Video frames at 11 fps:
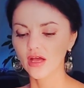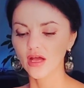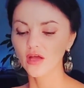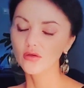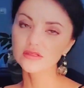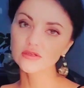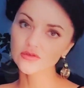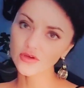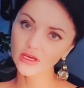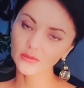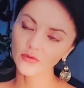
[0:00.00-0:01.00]
I also
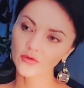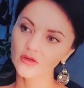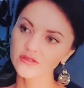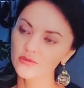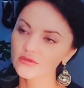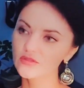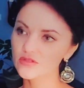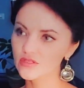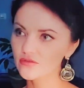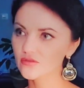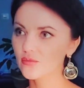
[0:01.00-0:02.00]
dream, of course. I want to
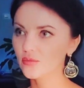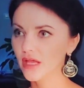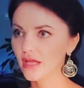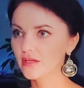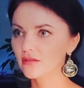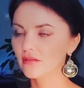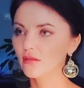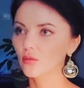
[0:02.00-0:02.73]
shift to the planet